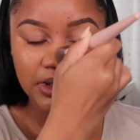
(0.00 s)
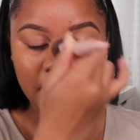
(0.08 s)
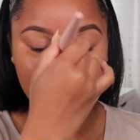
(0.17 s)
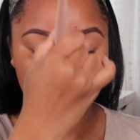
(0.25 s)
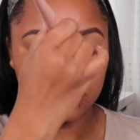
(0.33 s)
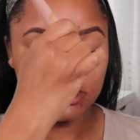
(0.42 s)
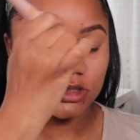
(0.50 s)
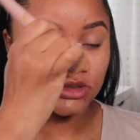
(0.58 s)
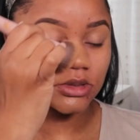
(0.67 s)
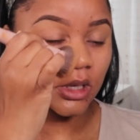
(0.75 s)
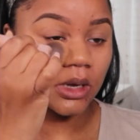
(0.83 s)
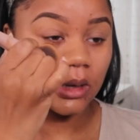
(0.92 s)
It's
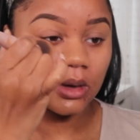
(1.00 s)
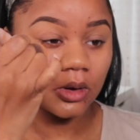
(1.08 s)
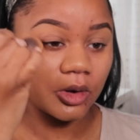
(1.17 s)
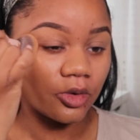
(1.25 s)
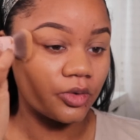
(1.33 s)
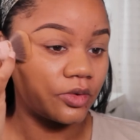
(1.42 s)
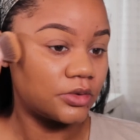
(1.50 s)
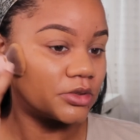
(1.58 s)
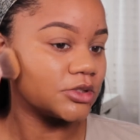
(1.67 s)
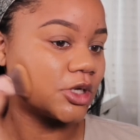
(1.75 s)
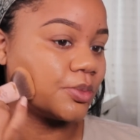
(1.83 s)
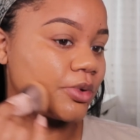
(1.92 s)
so
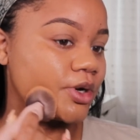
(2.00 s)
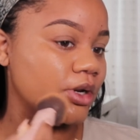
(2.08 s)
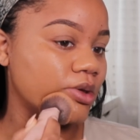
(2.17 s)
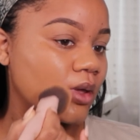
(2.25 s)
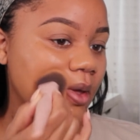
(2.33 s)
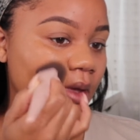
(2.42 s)
pretty